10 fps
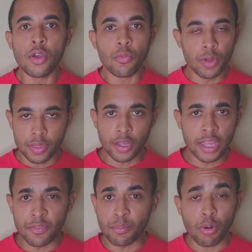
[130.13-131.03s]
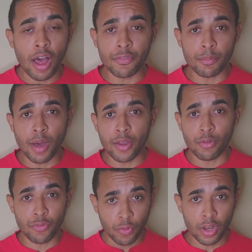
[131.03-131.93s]
with the given profit model
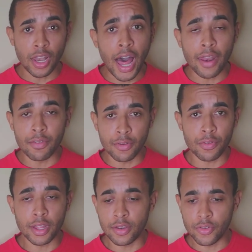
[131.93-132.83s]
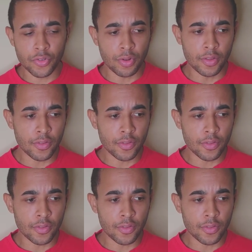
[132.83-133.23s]
for a lot of different industries.